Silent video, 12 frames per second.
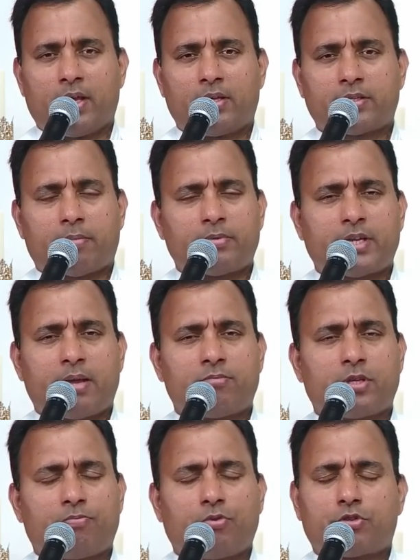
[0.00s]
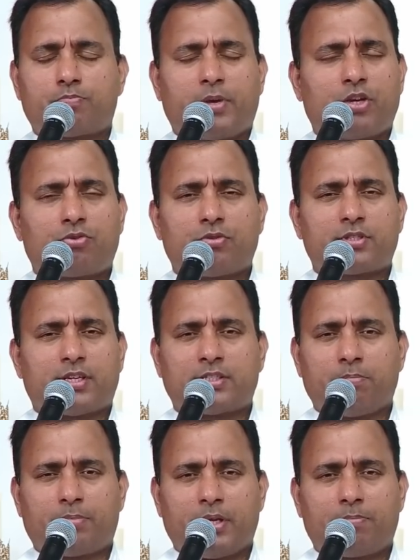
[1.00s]
Sometimes if you speak to
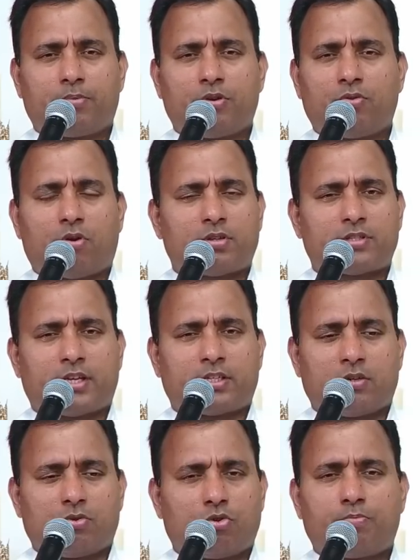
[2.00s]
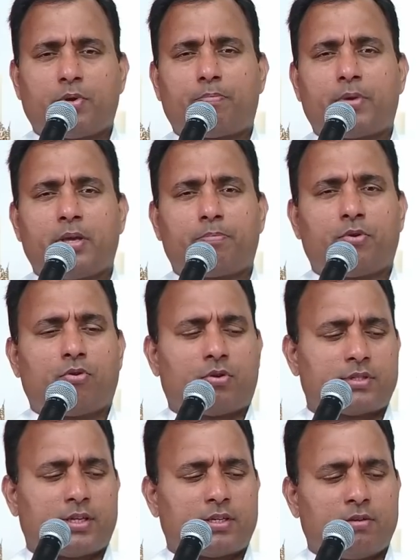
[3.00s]
certain people or certain group of people or
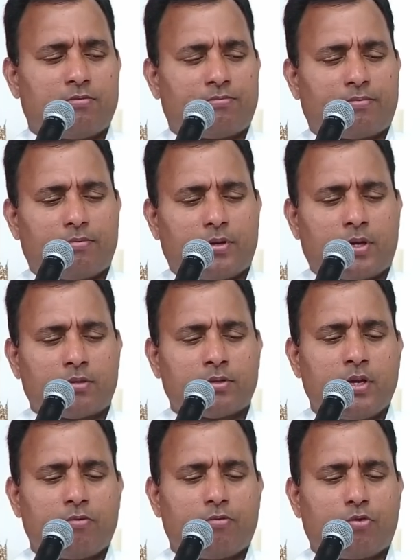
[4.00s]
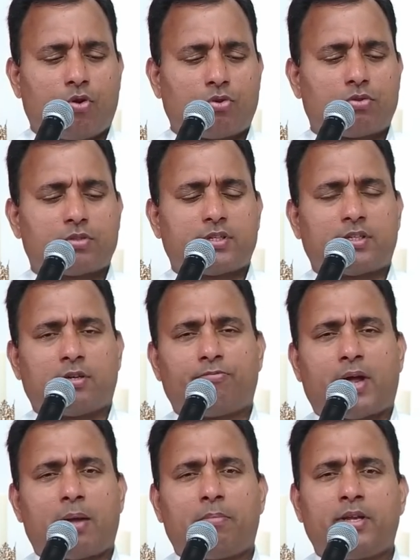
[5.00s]
certain you go to certain
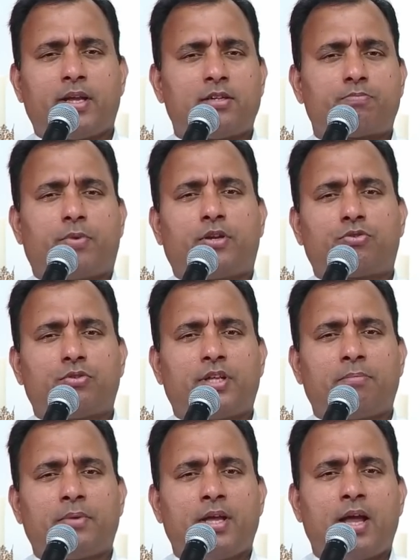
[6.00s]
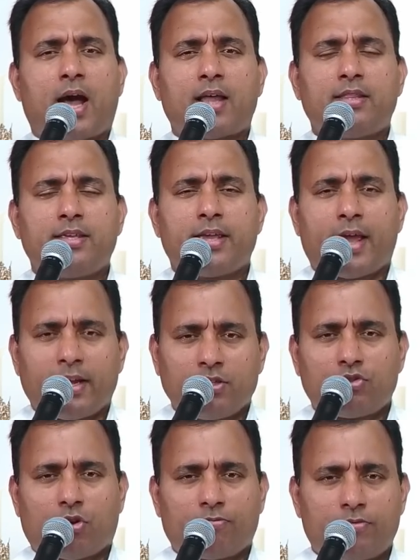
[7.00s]
family and speak to them, at the
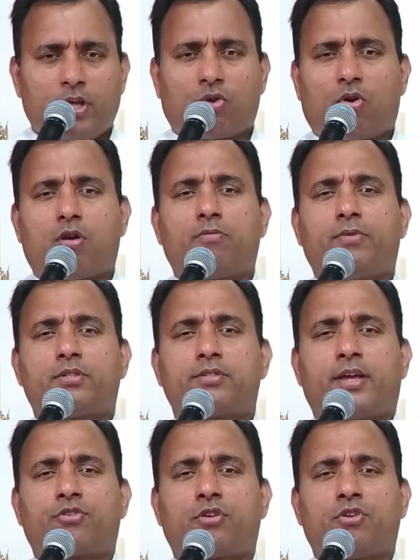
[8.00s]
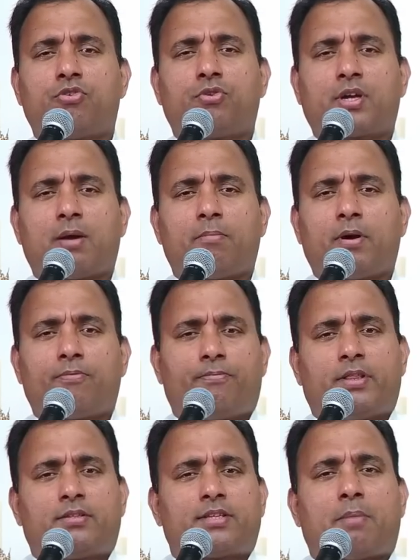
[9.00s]
end of the conversation you come up
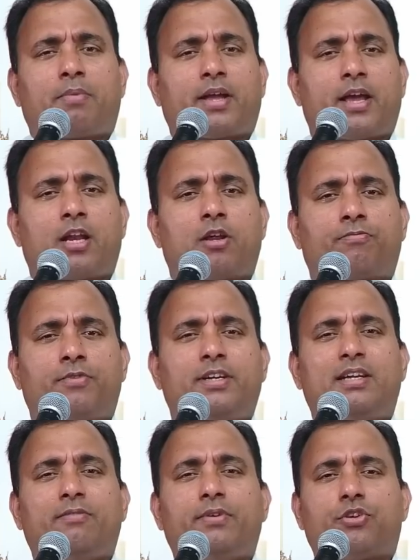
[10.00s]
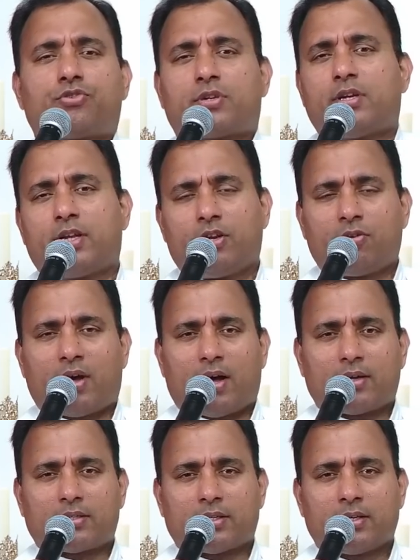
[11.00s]
with some kind of division in your
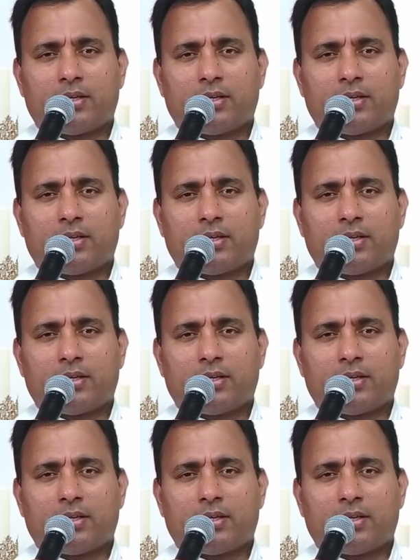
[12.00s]
heart.